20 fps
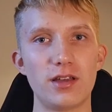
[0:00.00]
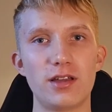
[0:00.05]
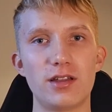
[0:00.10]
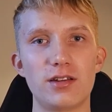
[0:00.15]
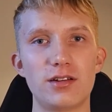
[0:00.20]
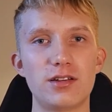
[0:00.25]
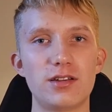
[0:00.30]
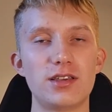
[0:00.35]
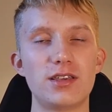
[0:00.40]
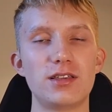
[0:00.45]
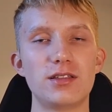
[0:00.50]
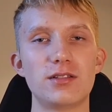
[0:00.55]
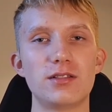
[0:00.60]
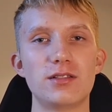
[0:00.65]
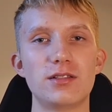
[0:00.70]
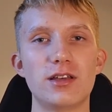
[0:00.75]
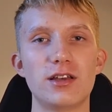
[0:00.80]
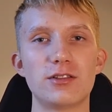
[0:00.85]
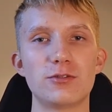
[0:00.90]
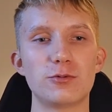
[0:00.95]
and
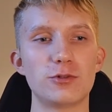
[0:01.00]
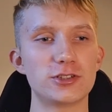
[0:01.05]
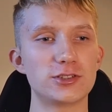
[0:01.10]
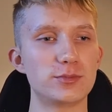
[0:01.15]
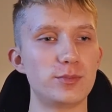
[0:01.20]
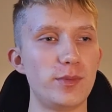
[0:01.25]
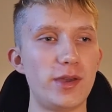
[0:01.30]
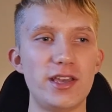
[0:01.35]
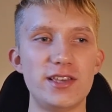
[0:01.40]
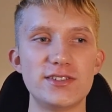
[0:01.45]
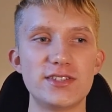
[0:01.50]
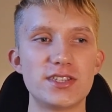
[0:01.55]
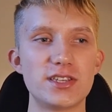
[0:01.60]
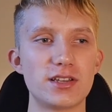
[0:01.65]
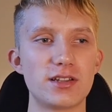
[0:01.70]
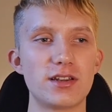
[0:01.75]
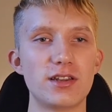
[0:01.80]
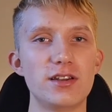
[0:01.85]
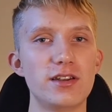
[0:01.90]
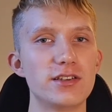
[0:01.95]
that was
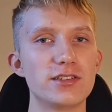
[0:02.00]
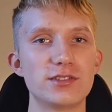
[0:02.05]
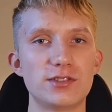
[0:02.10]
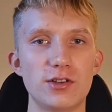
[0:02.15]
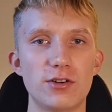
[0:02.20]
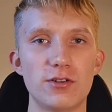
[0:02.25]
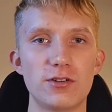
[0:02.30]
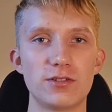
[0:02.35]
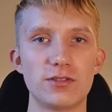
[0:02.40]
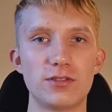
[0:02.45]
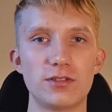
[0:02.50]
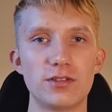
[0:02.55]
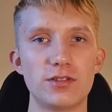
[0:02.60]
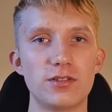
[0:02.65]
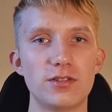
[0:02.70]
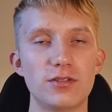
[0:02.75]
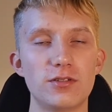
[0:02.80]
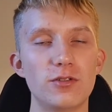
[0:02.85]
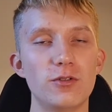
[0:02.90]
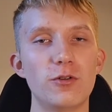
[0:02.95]
basically the start
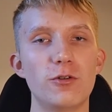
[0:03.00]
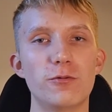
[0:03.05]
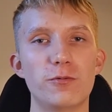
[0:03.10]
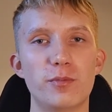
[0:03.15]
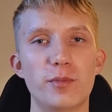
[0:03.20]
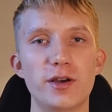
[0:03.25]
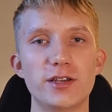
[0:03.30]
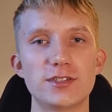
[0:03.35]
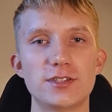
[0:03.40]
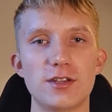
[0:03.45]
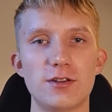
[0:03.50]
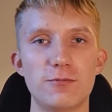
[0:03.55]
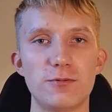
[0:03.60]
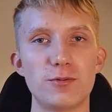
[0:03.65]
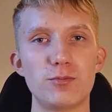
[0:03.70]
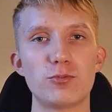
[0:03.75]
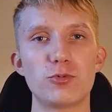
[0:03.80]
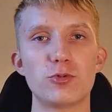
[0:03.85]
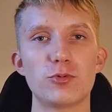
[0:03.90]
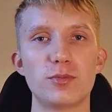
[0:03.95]
of my
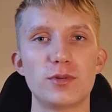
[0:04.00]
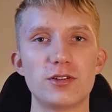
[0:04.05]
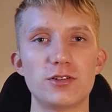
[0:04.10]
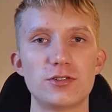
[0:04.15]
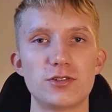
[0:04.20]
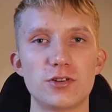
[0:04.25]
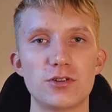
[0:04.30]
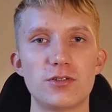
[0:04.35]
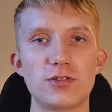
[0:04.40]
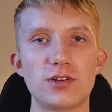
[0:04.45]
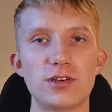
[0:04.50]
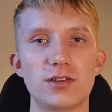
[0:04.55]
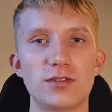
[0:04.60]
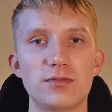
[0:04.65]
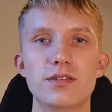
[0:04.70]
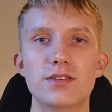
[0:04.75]
self-improvement journey.